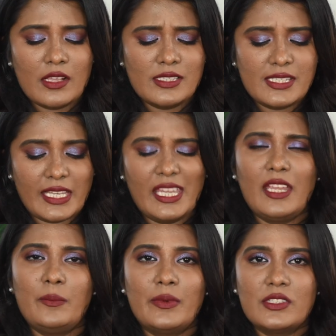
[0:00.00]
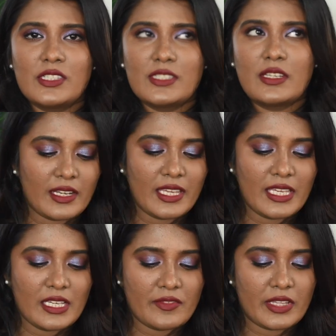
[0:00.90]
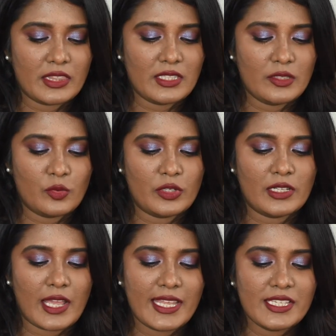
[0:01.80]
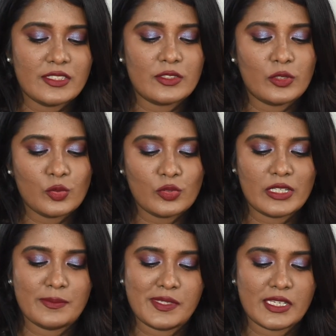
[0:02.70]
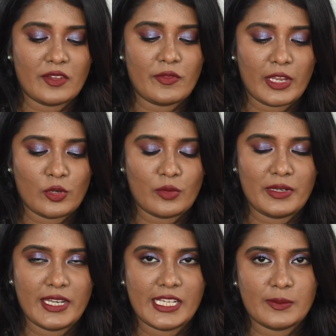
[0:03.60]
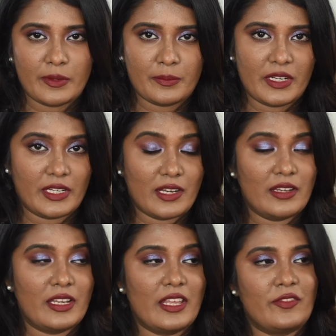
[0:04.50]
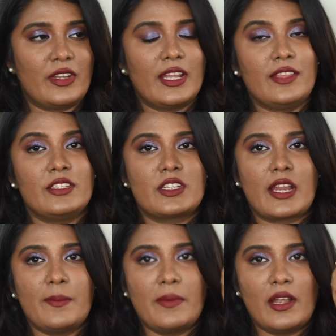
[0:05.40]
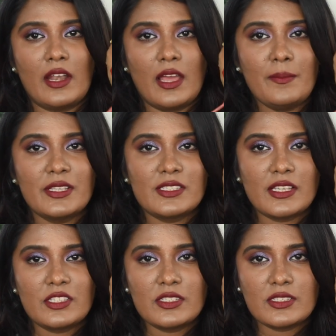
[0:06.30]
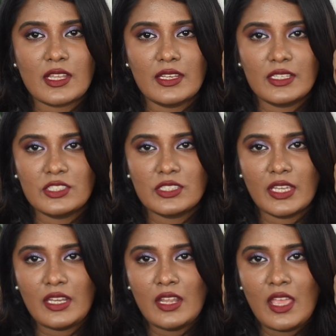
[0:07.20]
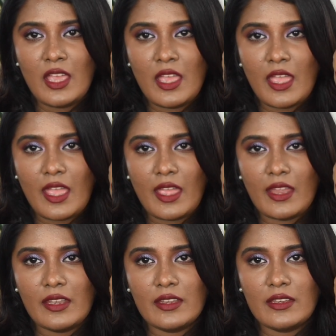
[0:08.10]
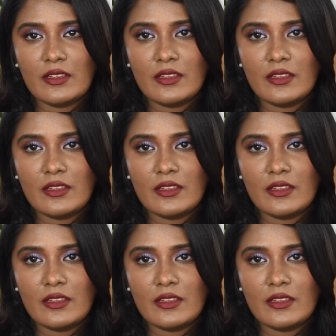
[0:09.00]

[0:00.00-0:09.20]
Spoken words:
second purchase. If you want a nice nude lipstick, you can definitely try it. It's such a stunning shade. And